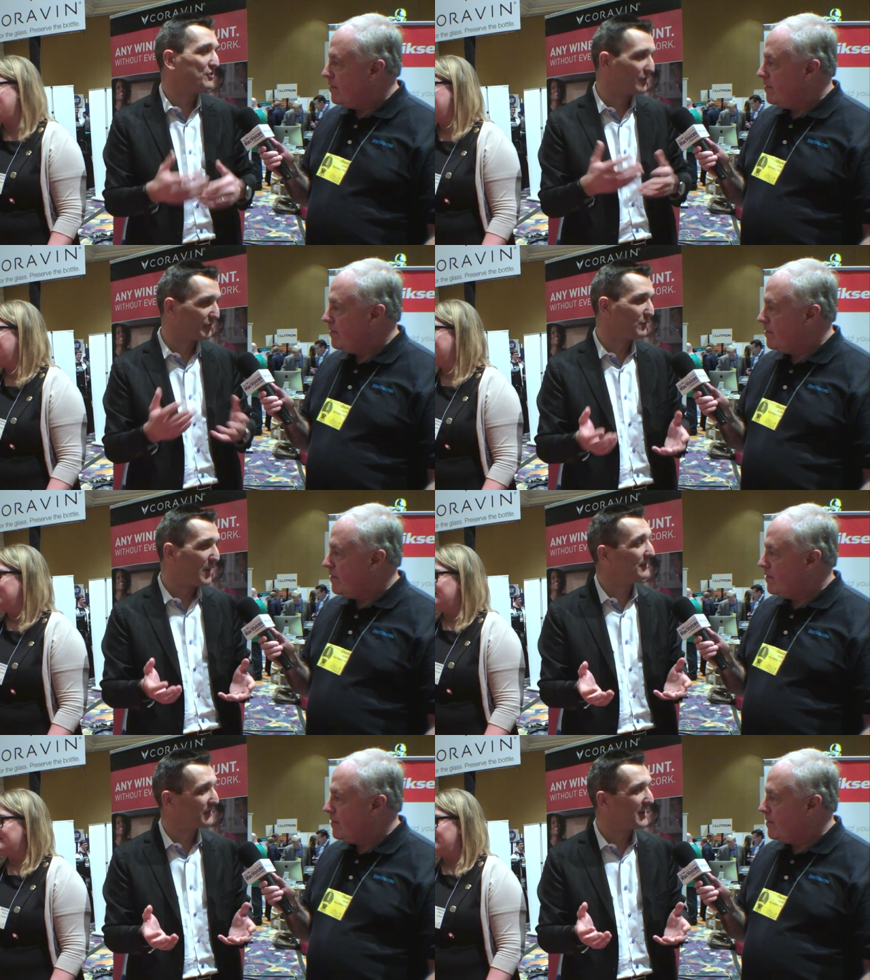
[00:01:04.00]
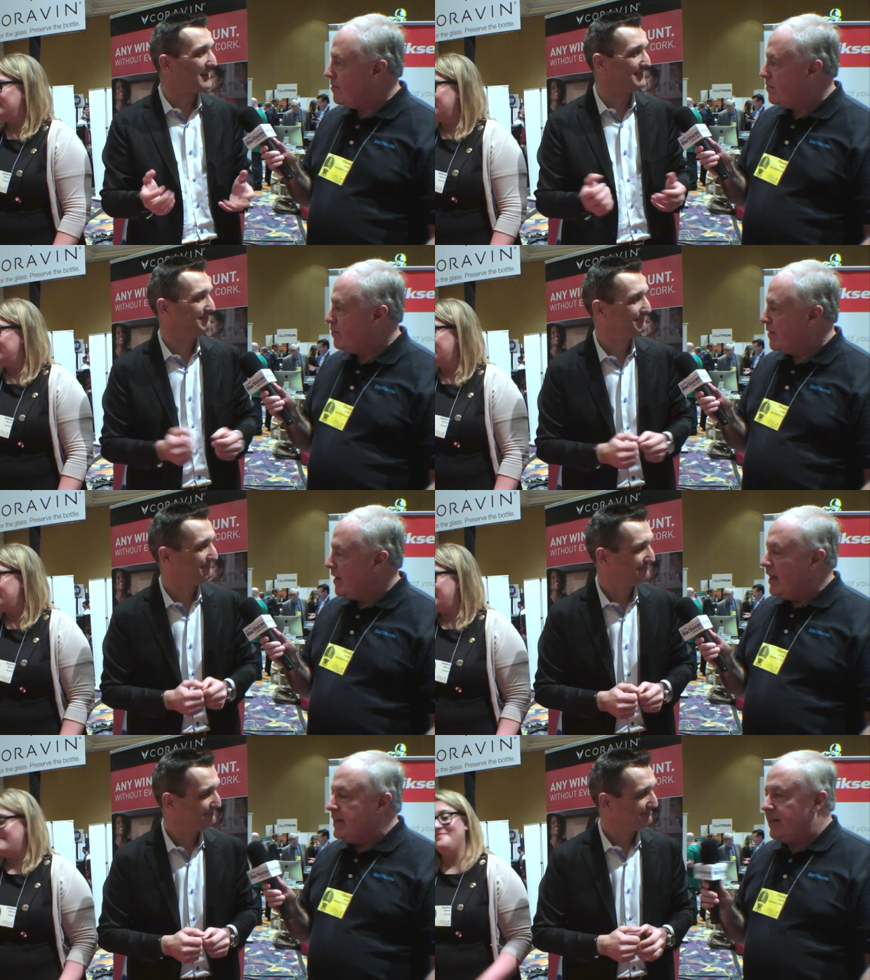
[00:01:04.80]
Speaker 1: your wine cellar.
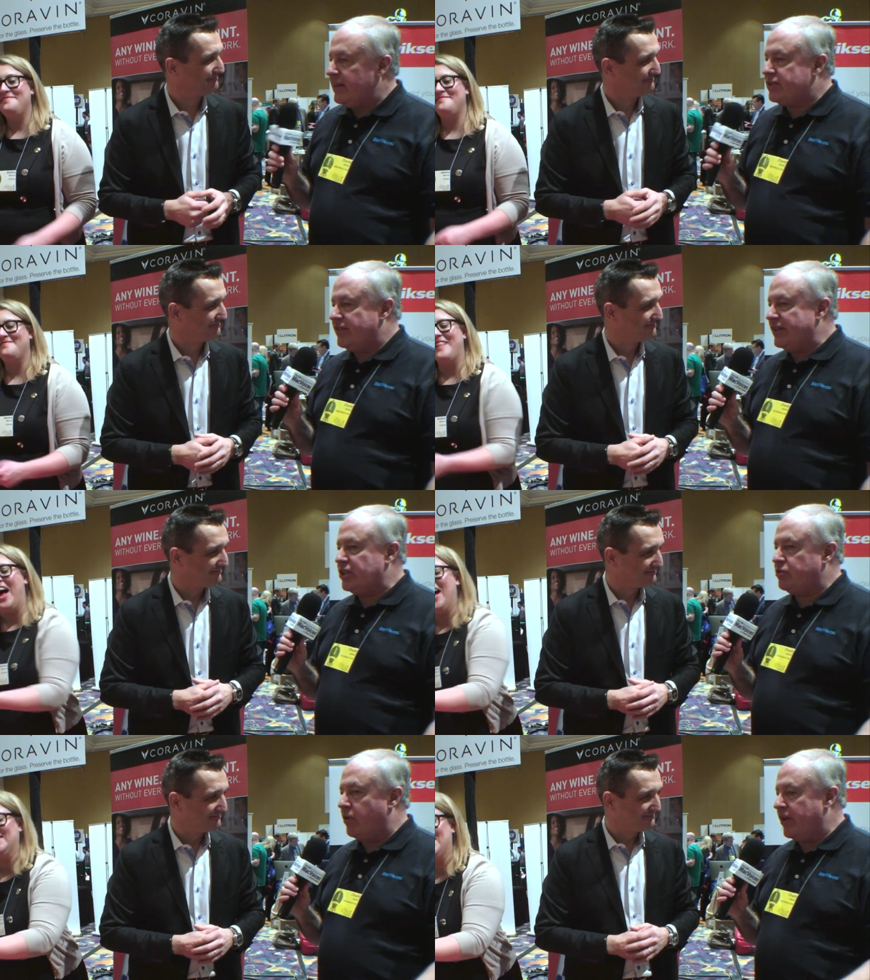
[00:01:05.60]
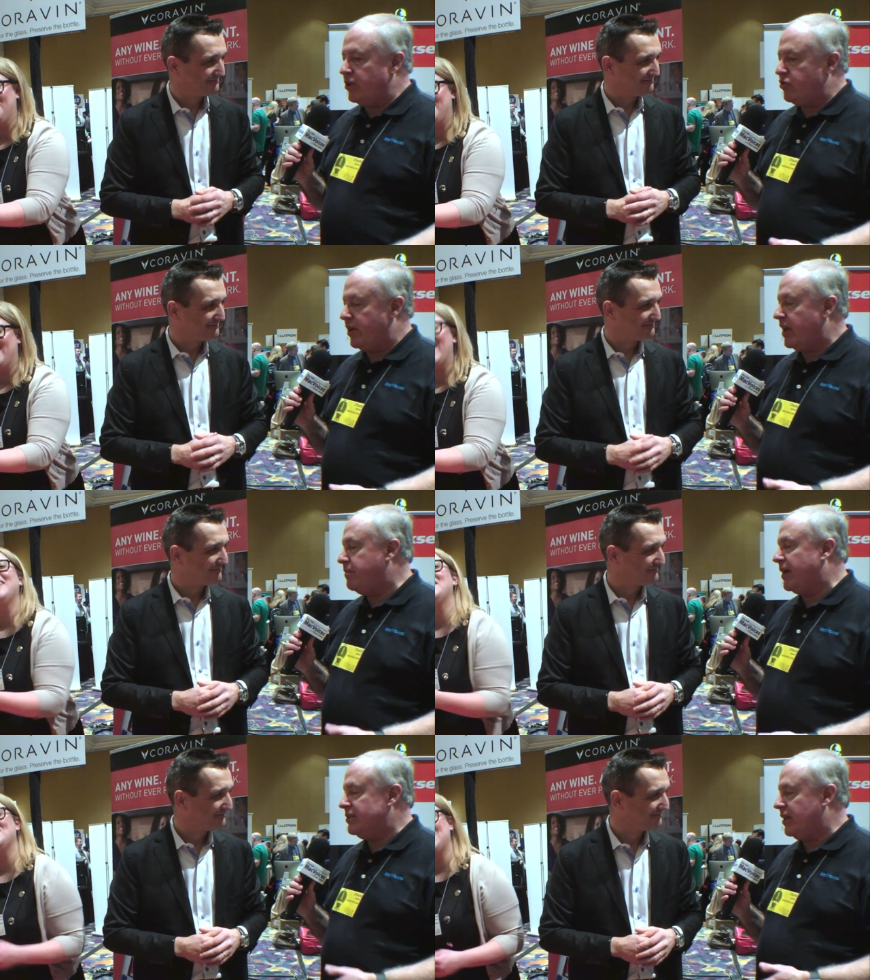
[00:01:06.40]
Speaker 2: This, this is really
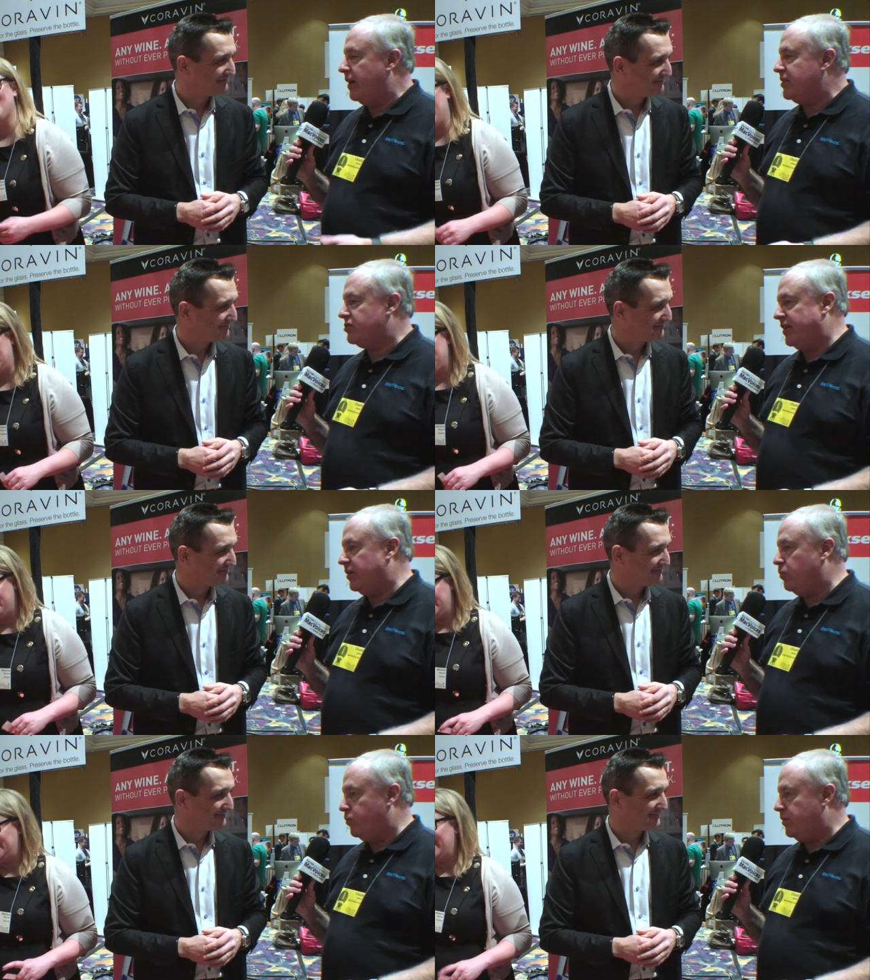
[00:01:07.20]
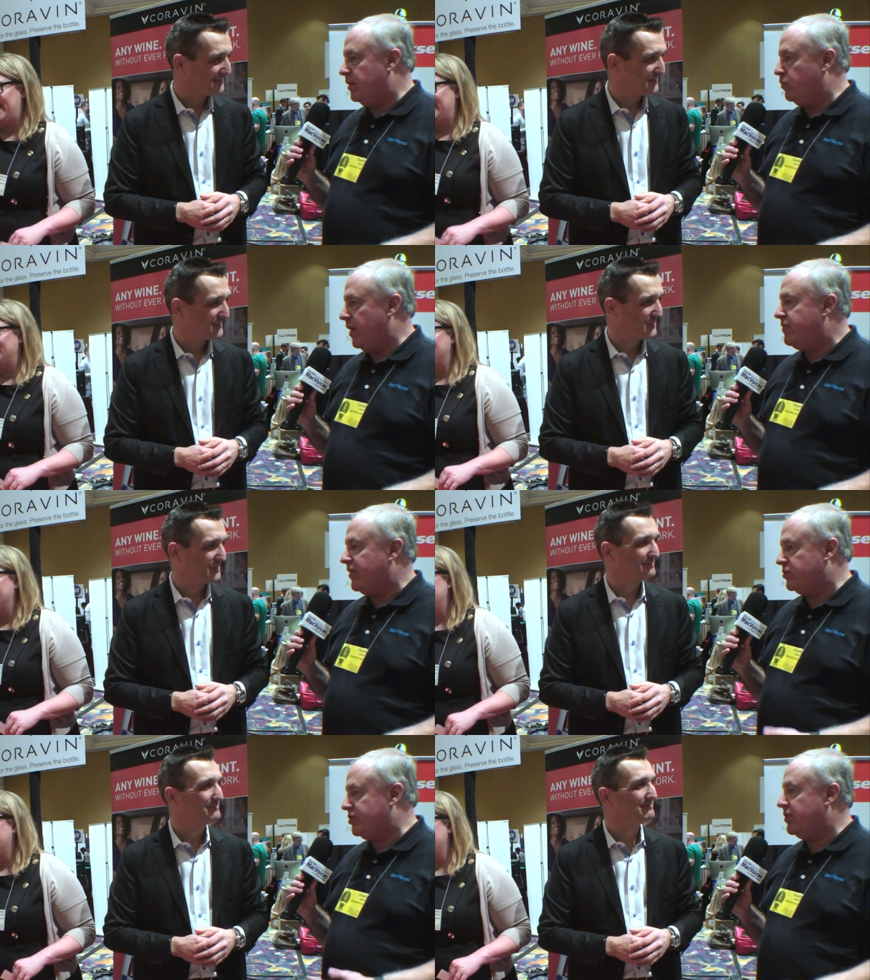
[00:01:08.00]
intriguing because obviously if
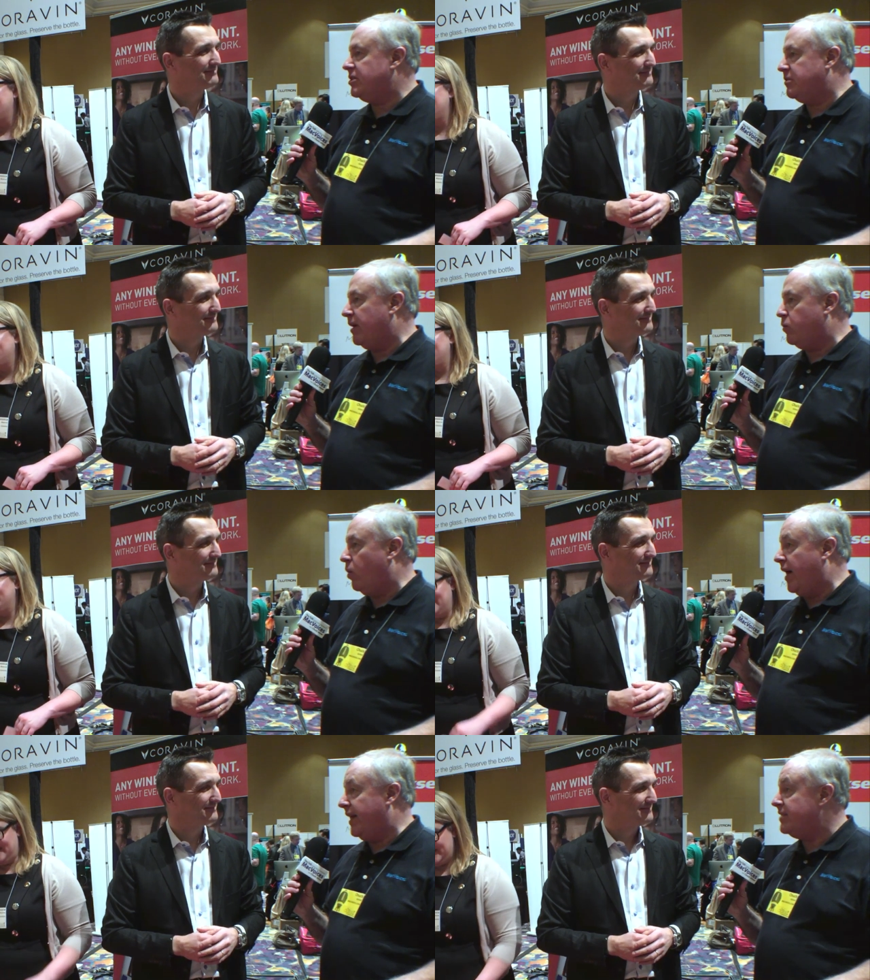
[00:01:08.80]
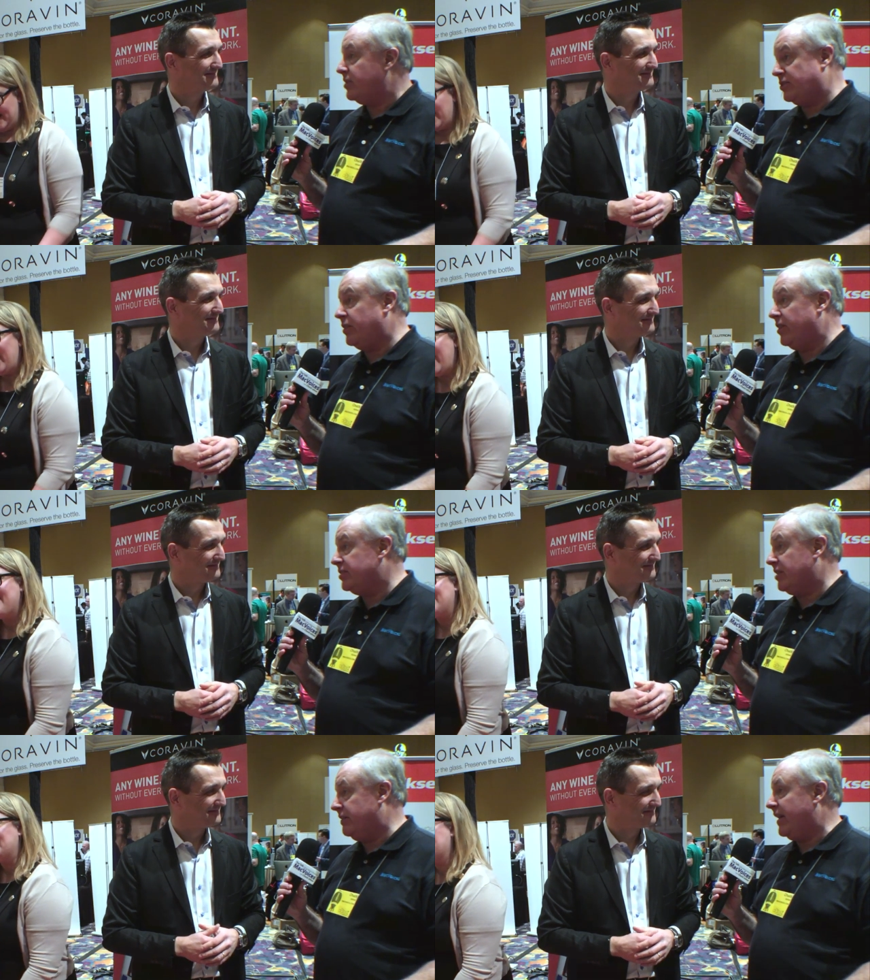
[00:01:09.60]
you're serious about wine, it's a
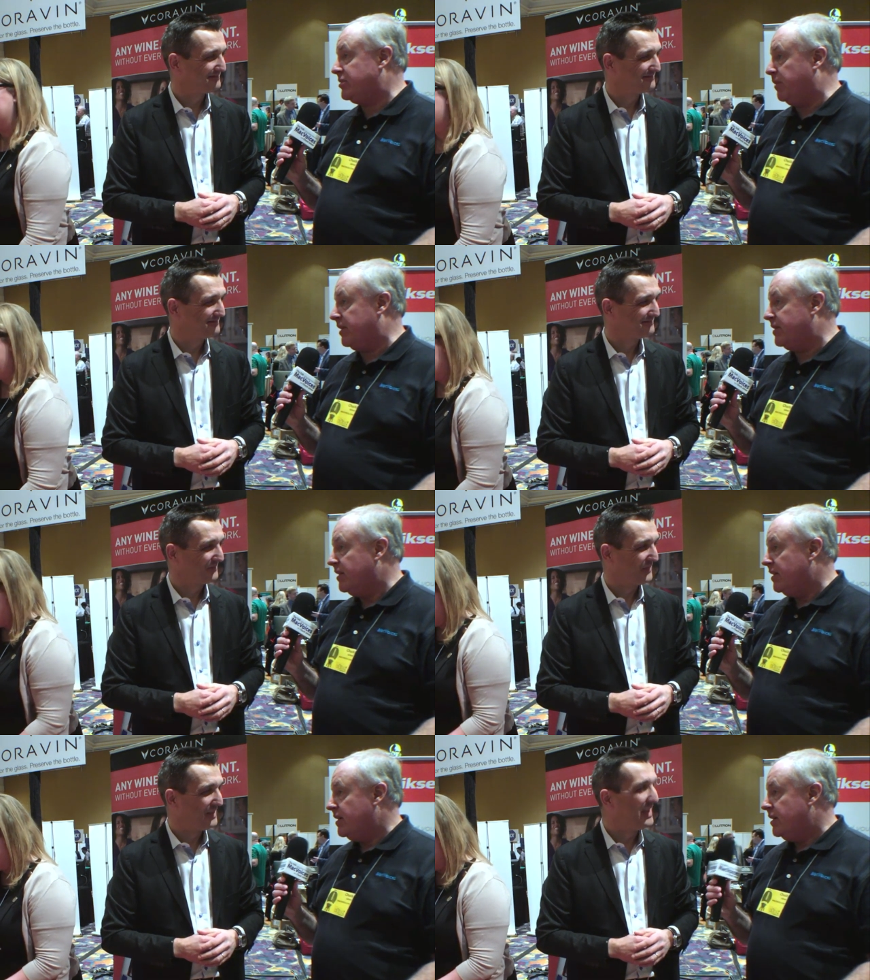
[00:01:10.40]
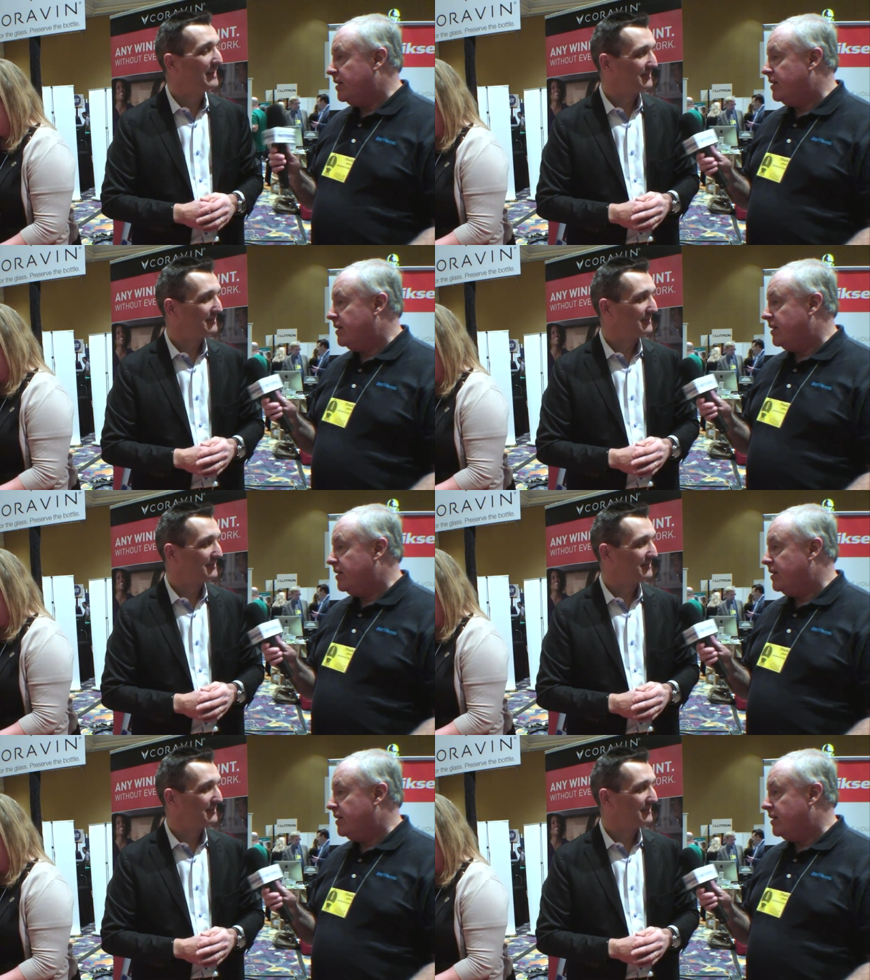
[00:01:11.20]
serious investment.
Speaker 1: Yeah,